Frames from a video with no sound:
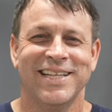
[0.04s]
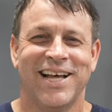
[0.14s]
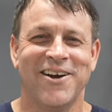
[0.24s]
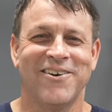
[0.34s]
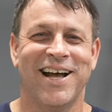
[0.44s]

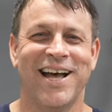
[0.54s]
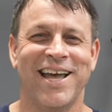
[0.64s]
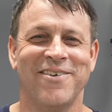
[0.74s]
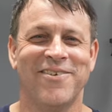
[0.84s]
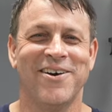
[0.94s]
All
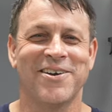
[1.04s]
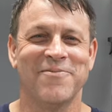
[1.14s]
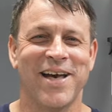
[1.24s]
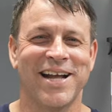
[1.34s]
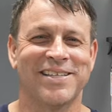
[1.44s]
right, welcome
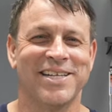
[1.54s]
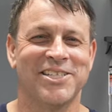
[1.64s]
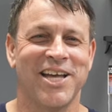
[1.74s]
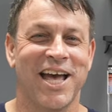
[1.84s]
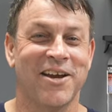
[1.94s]
back to the
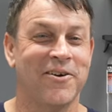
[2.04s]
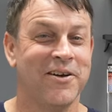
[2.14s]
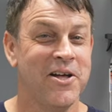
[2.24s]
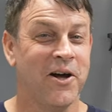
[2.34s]
channel.